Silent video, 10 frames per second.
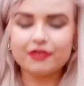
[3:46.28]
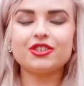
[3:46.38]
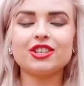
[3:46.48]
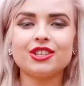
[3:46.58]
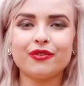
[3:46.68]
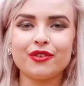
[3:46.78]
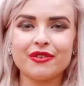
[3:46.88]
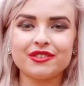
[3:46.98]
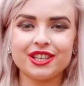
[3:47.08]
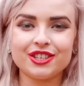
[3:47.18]
I've chucked in a few
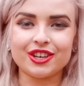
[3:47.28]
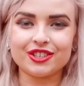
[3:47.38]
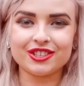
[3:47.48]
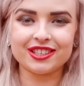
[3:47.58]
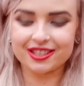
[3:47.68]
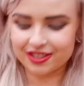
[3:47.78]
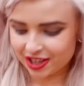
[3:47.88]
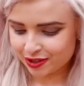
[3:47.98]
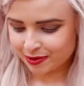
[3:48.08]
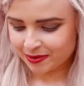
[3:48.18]
other t-shirts just in case I
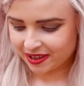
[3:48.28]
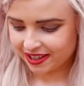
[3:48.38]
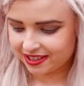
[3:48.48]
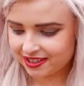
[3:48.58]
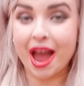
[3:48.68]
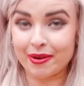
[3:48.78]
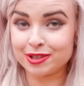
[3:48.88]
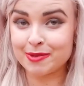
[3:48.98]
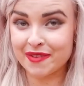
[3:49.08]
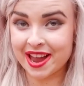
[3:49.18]
change my mind.
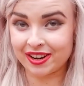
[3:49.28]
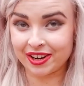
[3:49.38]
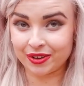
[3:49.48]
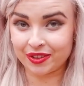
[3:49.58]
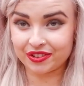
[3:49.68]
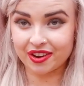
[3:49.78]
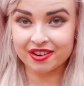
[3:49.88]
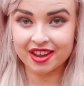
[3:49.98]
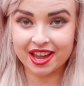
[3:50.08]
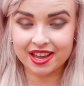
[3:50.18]
Aerosmith are headlining on the
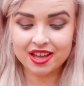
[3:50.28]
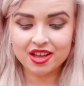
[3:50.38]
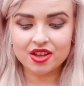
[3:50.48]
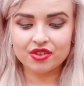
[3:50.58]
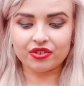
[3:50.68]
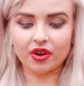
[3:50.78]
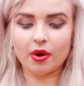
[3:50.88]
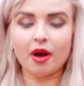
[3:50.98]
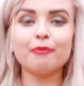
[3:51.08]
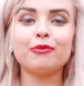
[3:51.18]
Sunday, so
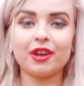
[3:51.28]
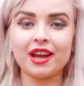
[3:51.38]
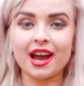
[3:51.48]
I'm gonna